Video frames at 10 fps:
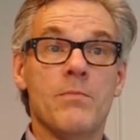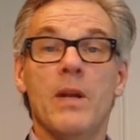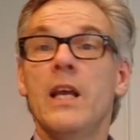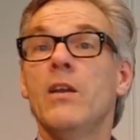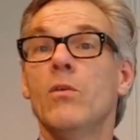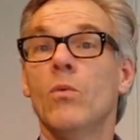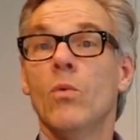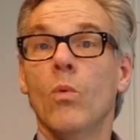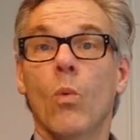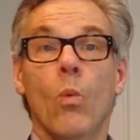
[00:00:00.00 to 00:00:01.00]

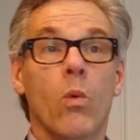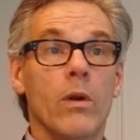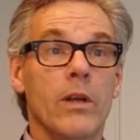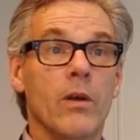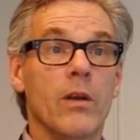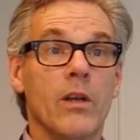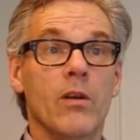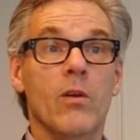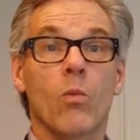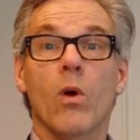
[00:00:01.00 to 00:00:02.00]
explain
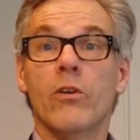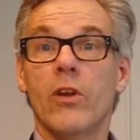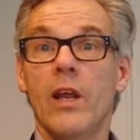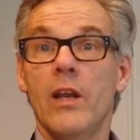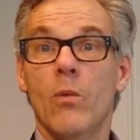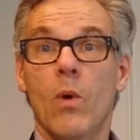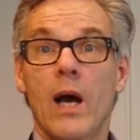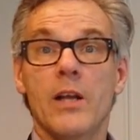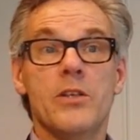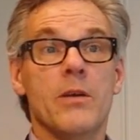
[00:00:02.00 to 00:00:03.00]
the what and
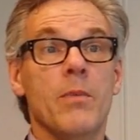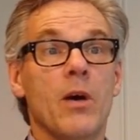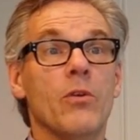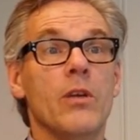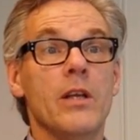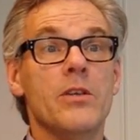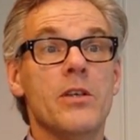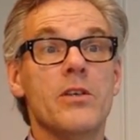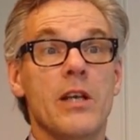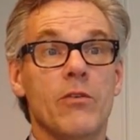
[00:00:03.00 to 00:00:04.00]
the whys about
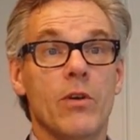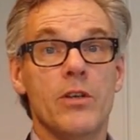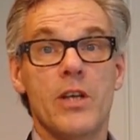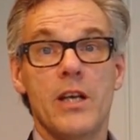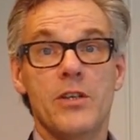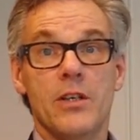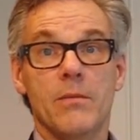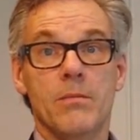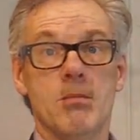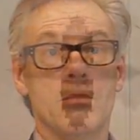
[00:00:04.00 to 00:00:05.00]
this centralization.